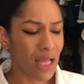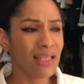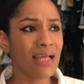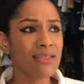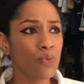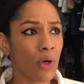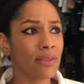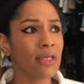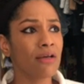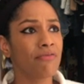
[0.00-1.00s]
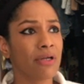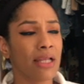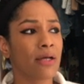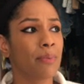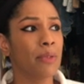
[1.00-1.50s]
and that's the one thing I feel
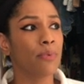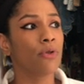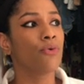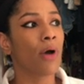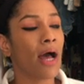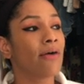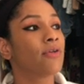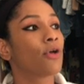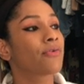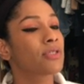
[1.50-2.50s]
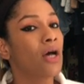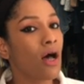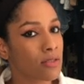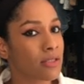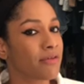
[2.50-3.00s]
like people who have a lot of
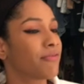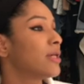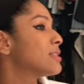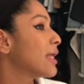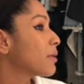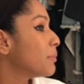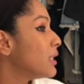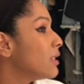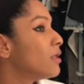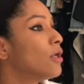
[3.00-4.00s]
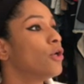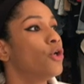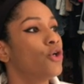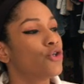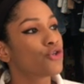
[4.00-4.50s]
scars on their face like me
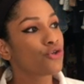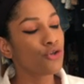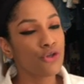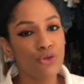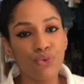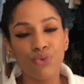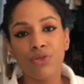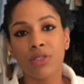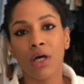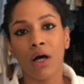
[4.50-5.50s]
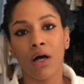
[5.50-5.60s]
shouldn't use